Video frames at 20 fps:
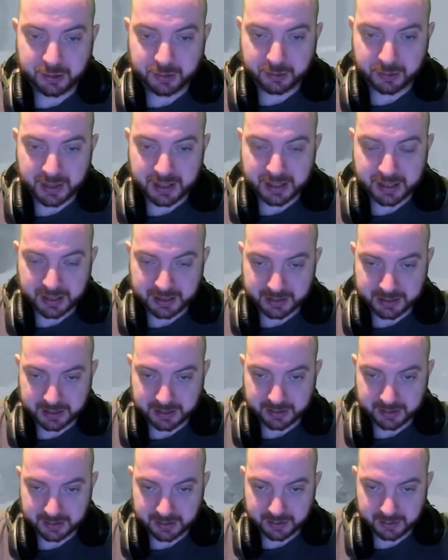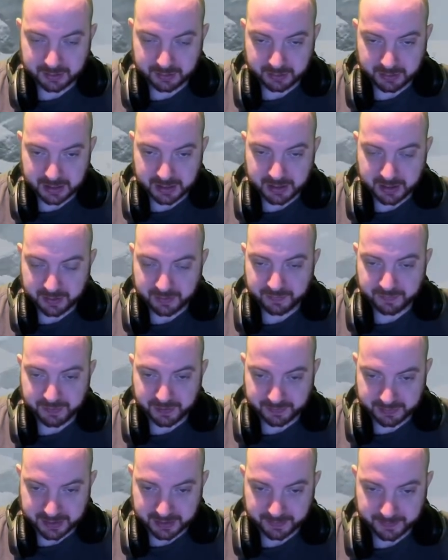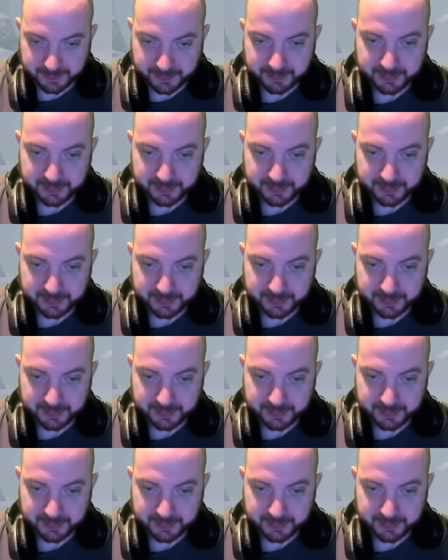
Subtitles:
2950.